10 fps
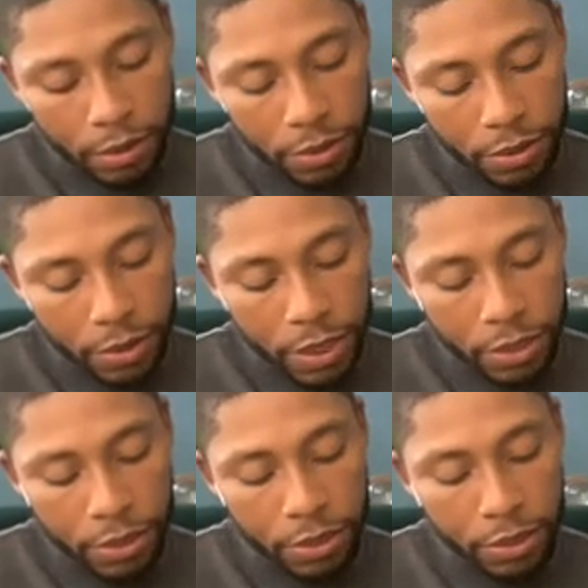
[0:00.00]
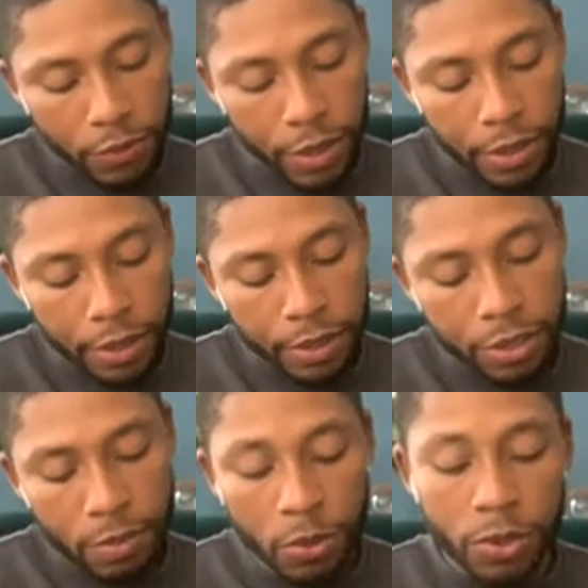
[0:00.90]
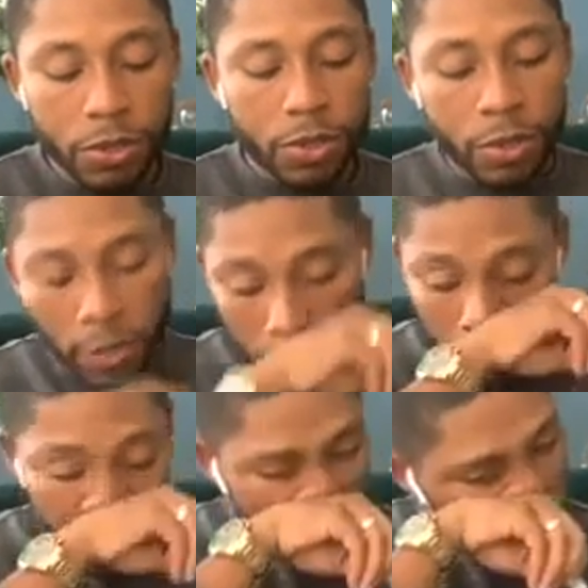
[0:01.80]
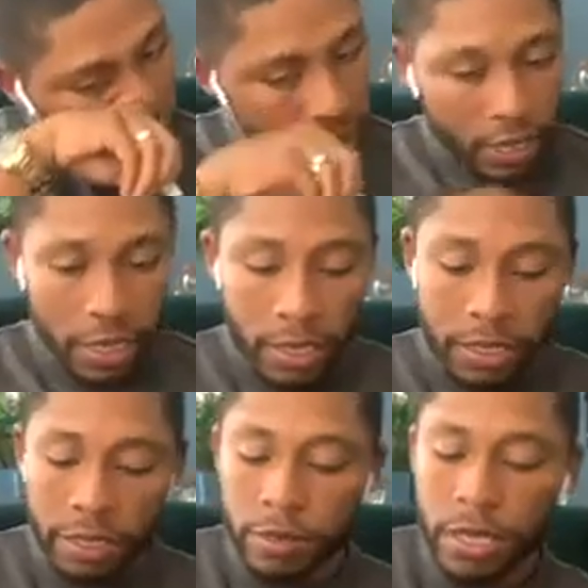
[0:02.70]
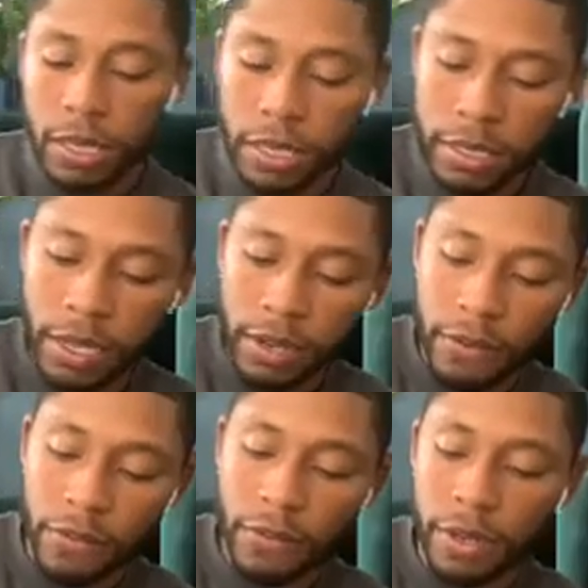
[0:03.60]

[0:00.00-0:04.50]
your sensors, your radars, your motors on the satellite. Some satellites have,